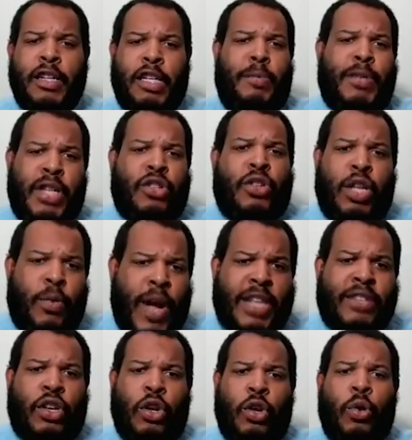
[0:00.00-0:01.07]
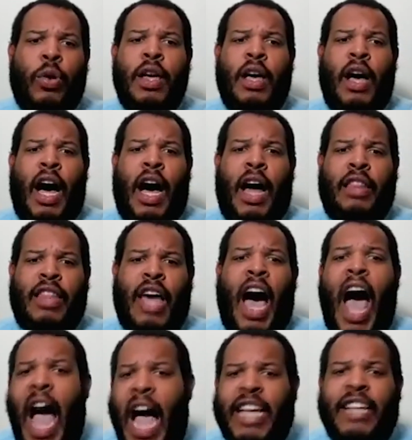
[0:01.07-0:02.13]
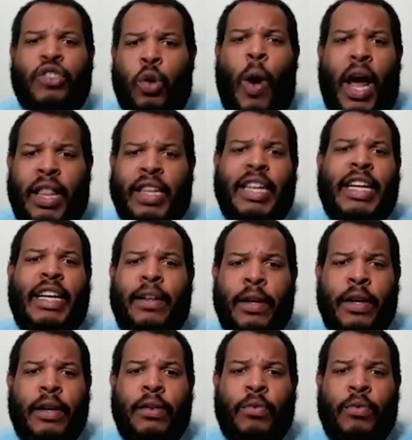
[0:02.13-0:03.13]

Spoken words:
to potentially rescue the highest quality